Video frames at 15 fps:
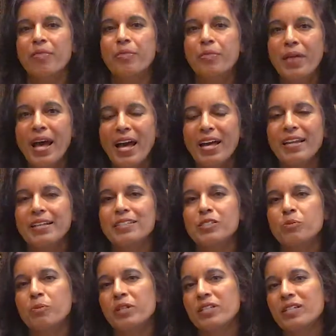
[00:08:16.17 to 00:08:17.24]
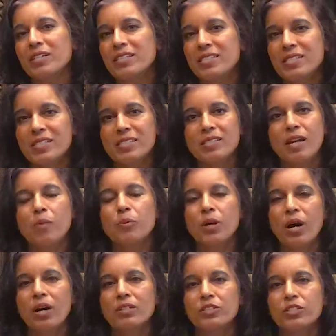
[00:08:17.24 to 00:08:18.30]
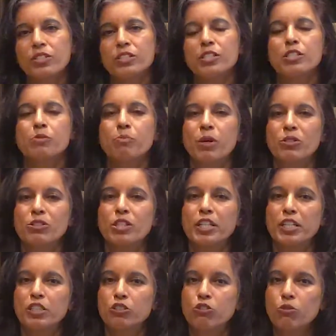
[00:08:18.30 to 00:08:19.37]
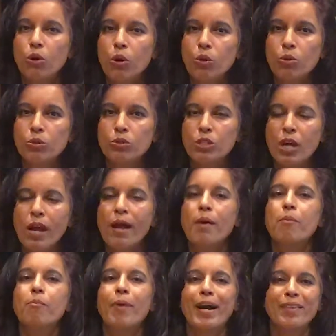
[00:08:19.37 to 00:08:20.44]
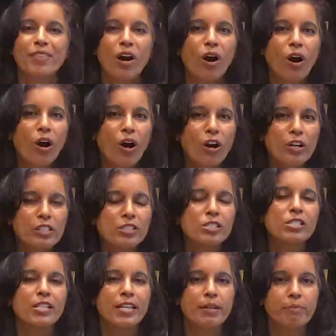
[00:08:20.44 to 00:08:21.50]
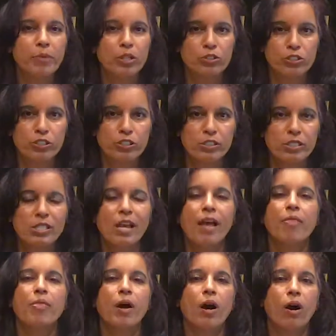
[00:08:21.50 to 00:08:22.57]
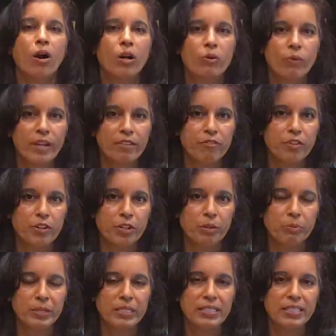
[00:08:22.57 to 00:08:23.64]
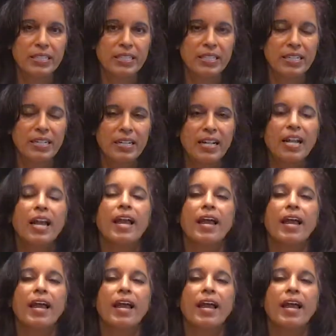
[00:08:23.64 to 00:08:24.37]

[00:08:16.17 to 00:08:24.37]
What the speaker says: And that is because the subconscious is mostly controlled by the heart's emotions and the heart rate variability.